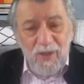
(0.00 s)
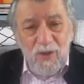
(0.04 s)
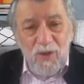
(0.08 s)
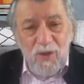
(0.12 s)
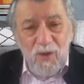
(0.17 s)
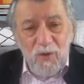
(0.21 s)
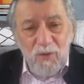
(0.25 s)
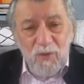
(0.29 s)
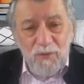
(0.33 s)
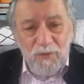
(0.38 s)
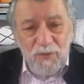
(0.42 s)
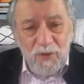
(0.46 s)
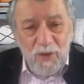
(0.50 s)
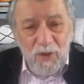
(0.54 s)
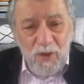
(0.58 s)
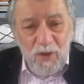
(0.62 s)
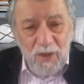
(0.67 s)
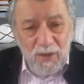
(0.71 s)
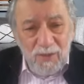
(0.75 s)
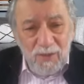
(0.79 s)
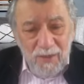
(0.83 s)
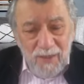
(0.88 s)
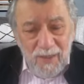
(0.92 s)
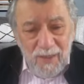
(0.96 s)
over
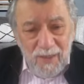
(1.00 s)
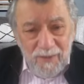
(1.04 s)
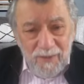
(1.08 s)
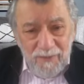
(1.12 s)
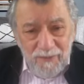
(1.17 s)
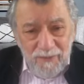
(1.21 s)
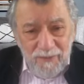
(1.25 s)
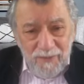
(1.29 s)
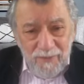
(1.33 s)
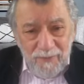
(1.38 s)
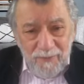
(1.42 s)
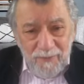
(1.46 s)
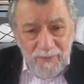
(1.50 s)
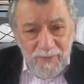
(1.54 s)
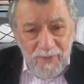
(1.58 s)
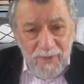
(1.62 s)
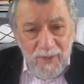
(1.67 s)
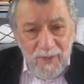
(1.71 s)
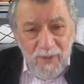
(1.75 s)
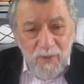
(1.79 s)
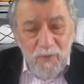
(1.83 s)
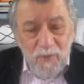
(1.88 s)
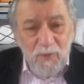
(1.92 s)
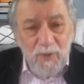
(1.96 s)
our life,
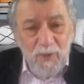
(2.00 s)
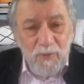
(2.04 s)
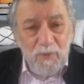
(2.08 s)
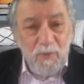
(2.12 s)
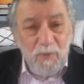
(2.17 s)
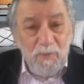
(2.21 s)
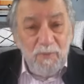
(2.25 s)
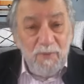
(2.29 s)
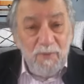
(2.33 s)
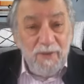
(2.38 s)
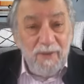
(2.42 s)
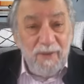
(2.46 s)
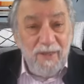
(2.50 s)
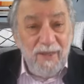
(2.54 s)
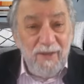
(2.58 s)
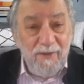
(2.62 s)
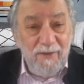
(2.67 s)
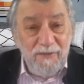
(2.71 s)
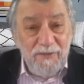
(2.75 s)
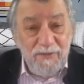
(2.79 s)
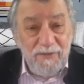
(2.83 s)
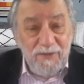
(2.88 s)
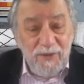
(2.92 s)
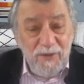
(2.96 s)
we will be
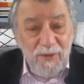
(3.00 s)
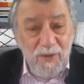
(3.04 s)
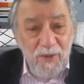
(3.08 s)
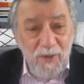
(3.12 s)
left